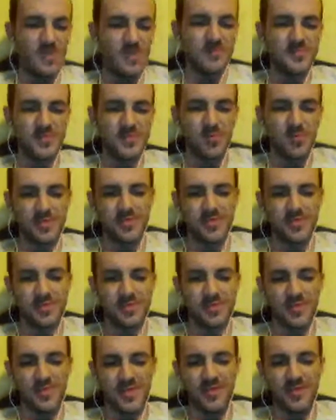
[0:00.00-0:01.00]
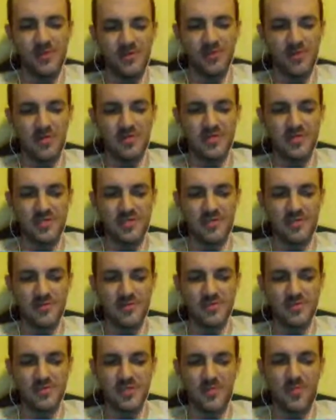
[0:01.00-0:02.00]
Of sorts. I mean, there are still
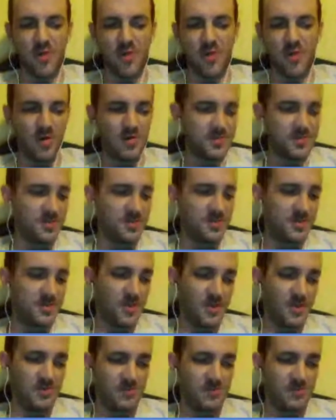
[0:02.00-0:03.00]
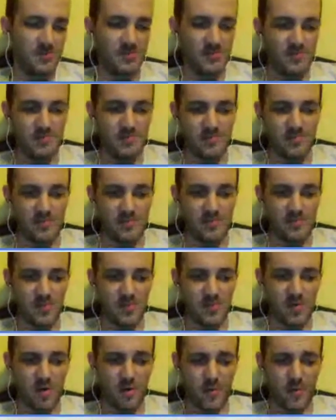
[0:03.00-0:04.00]
some R parts that
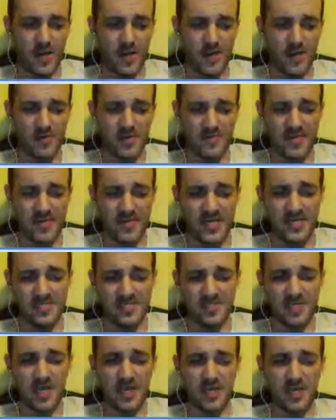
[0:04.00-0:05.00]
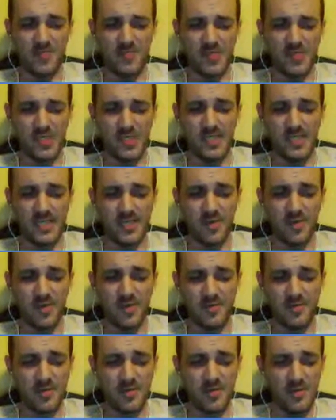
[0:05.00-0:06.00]
are around. I mean, it's not completely
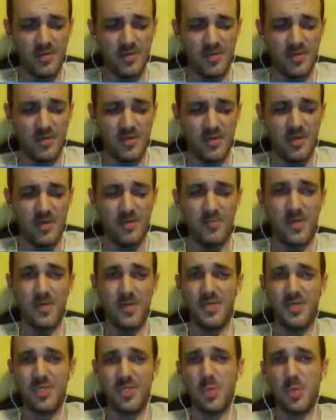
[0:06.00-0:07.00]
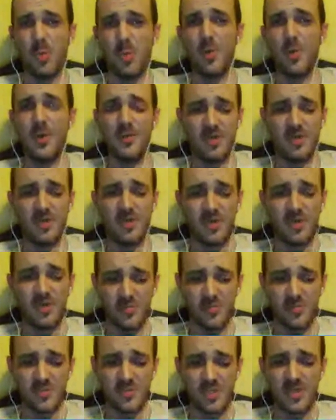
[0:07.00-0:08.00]
gone, but a majority of the
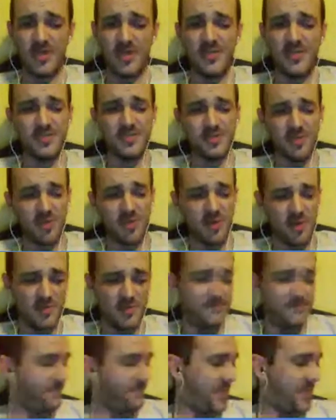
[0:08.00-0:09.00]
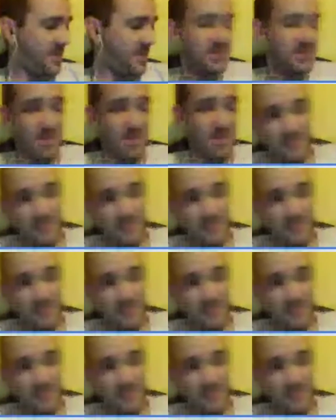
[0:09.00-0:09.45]
coastlines are gone because